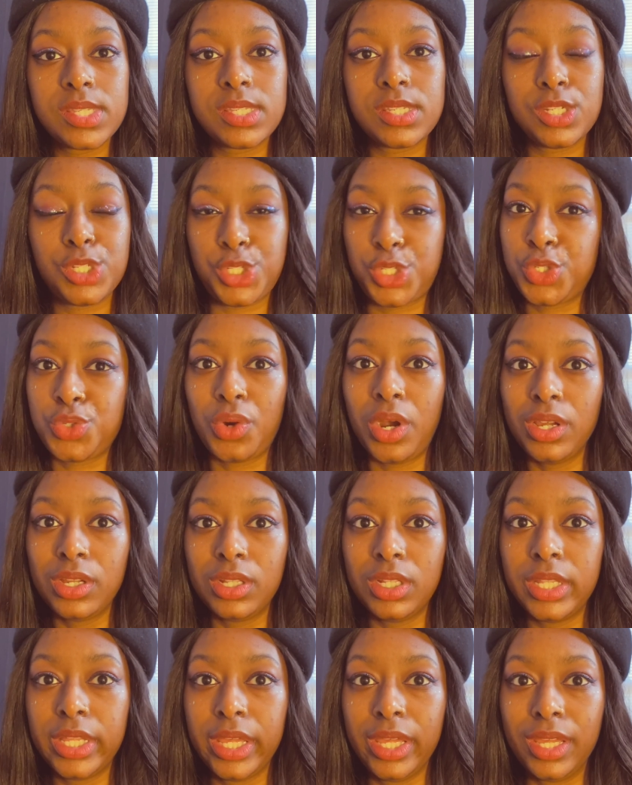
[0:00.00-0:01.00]

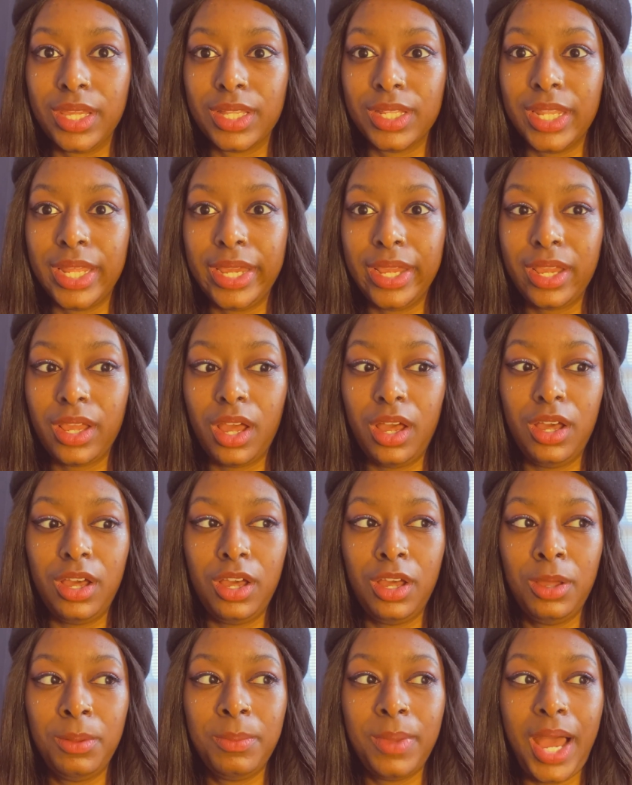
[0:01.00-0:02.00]
struggling. Like,
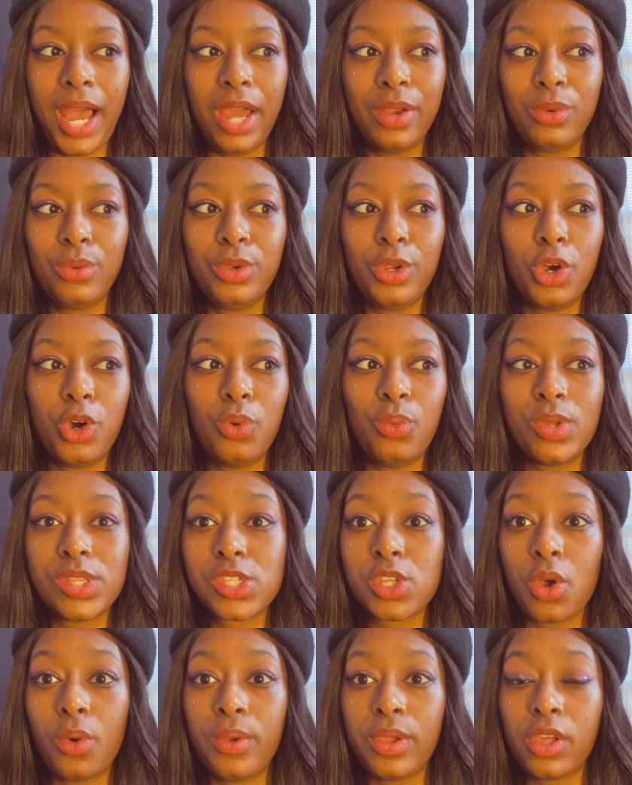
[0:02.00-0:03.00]
I don't know what's
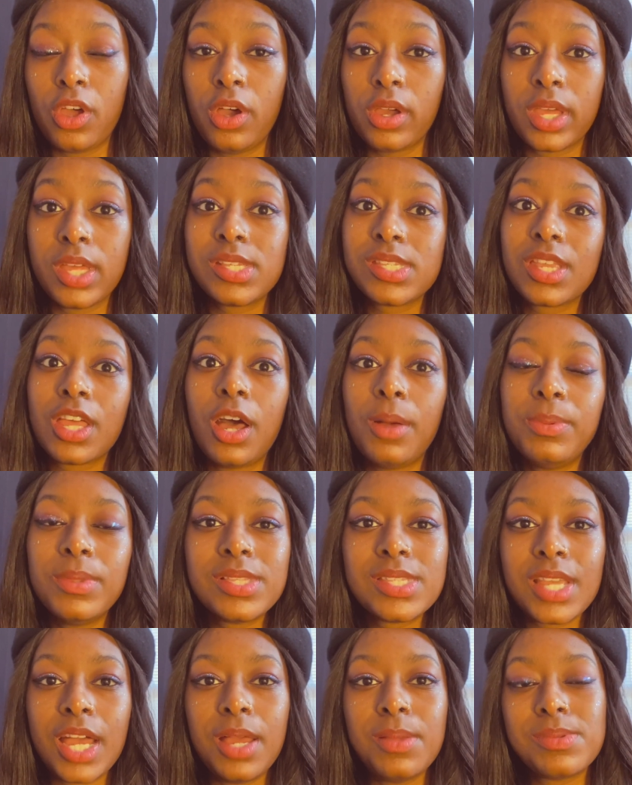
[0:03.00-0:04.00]
going on, because a couple of
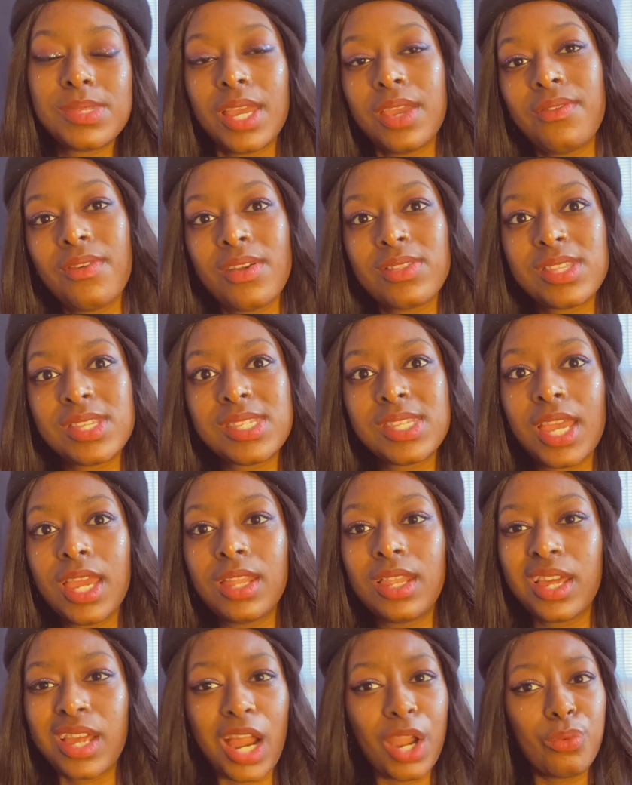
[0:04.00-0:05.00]
times I even had to say,
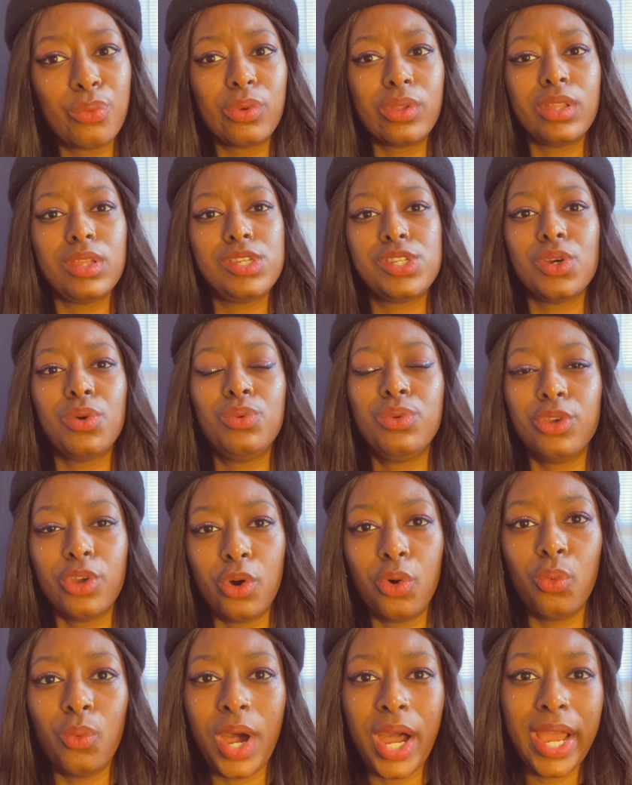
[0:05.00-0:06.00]
like, I really don't
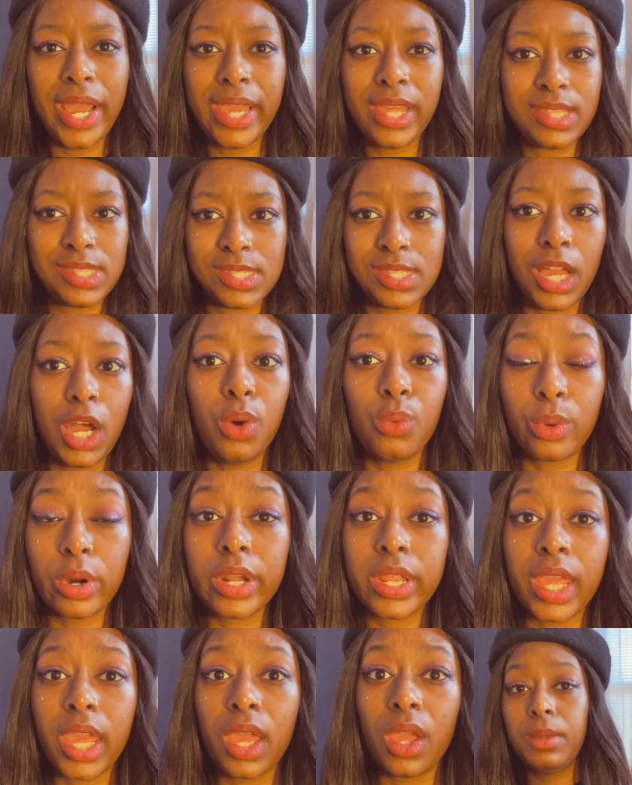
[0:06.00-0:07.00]
know why it's not
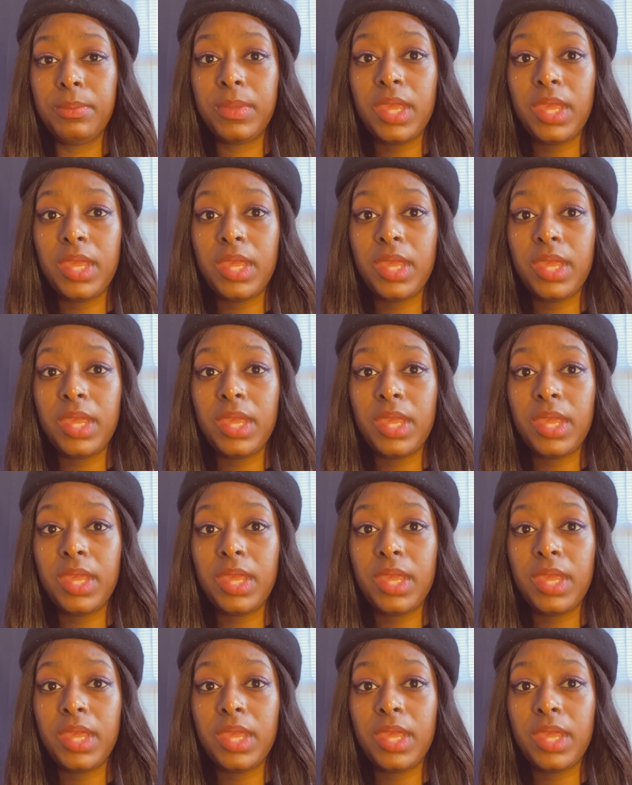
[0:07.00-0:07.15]
working.